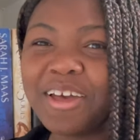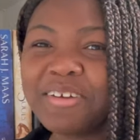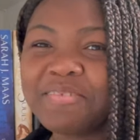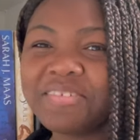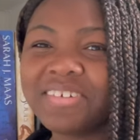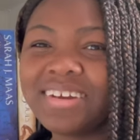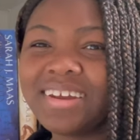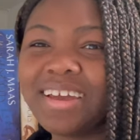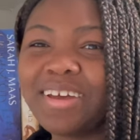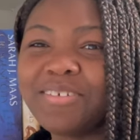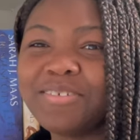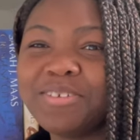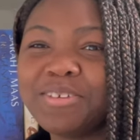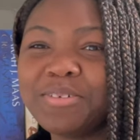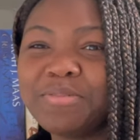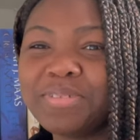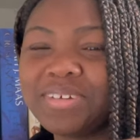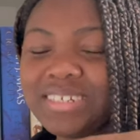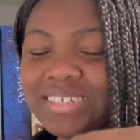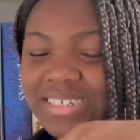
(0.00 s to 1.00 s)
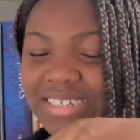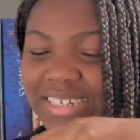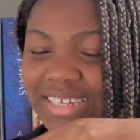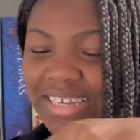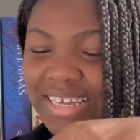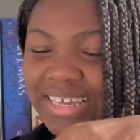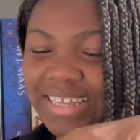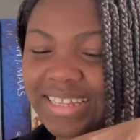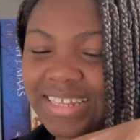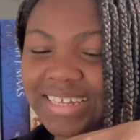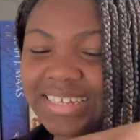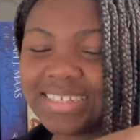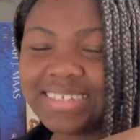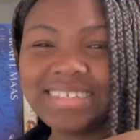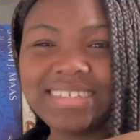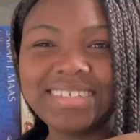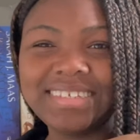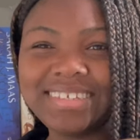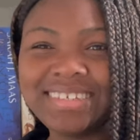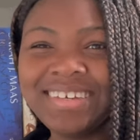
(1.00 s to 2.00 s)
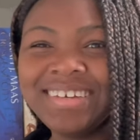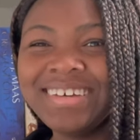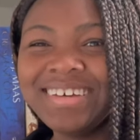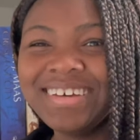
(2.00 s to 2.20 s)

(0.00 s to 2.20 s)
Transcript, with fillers: I'm gonna have so much tea in this.